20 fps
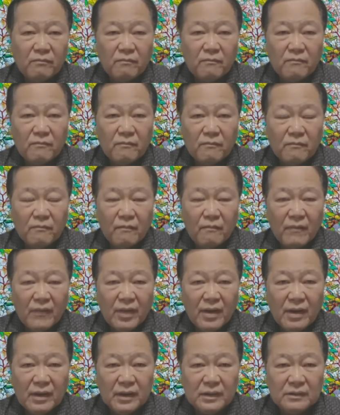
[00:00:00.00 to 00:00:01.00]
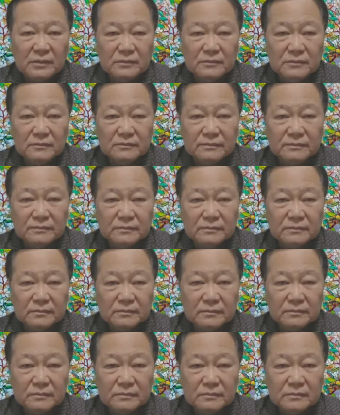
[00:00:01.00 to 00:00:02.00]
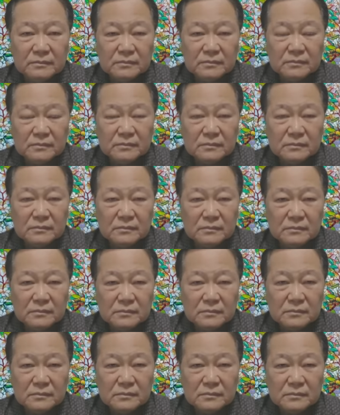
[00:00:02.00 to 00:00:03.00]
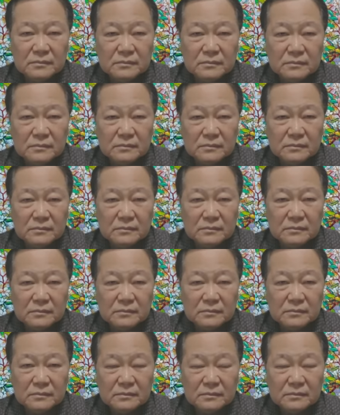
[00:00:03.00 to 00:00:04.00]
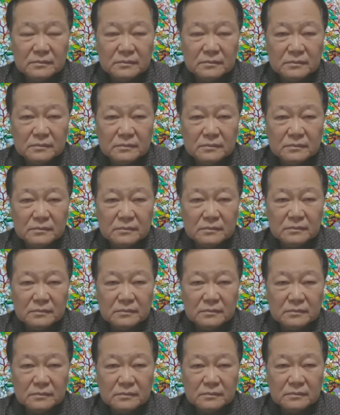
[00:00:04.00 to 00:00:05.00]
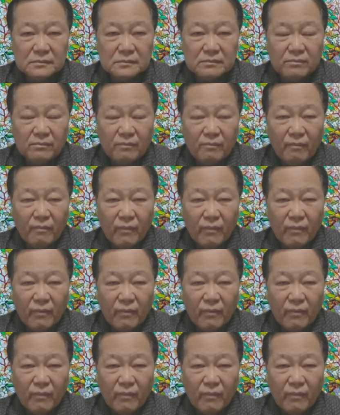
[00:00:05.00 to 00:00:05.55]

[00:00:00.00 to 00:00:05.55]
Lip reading: (silent)